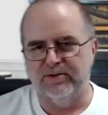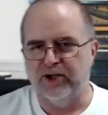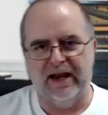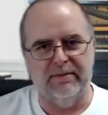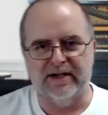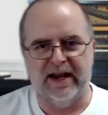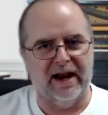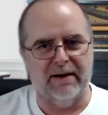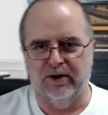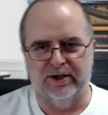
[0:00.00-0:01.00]
James
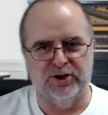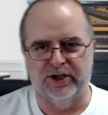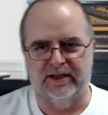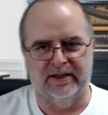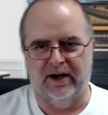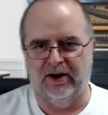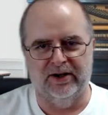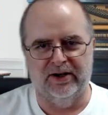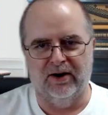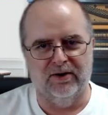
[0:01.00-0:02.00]
Cameron shit there,
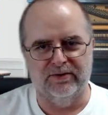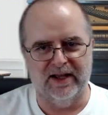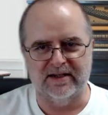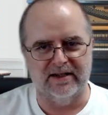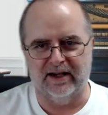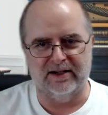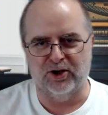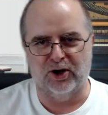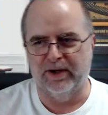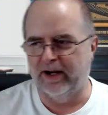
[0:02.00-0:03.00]
That's like
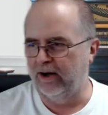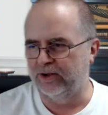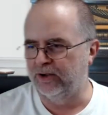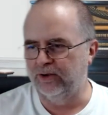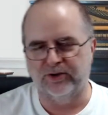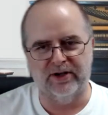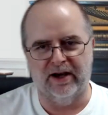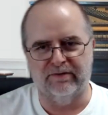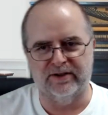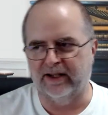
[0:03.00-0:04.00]
Terminator 2
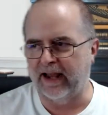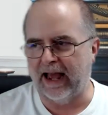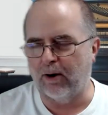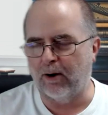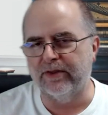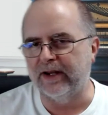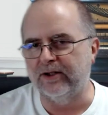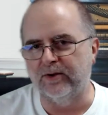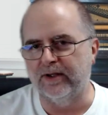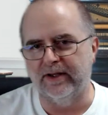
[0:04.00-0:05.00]
stuff. It's like, how are they
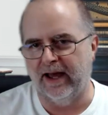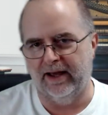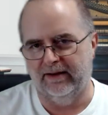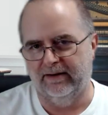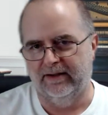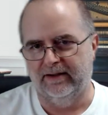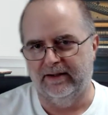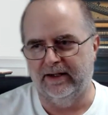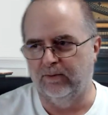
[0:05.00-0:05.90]
doing that? in